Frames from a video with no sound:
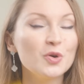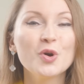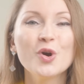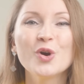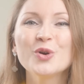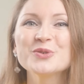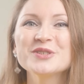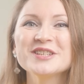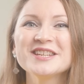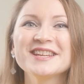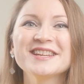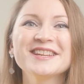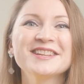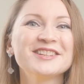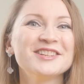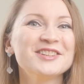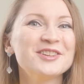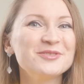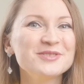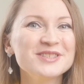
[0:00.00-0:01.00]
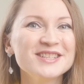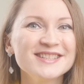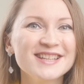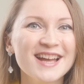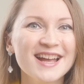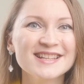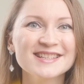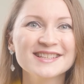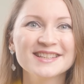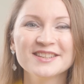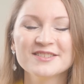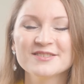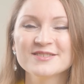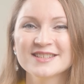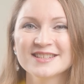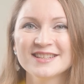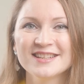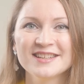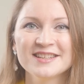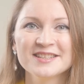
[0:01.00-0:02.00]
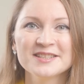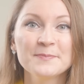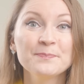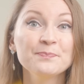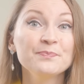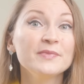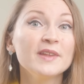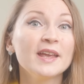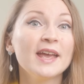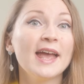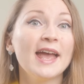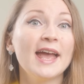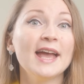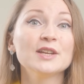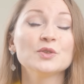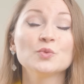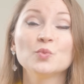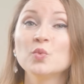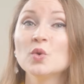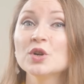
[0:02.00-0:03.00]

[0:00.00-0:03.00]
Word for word: coding, no design skills needed. And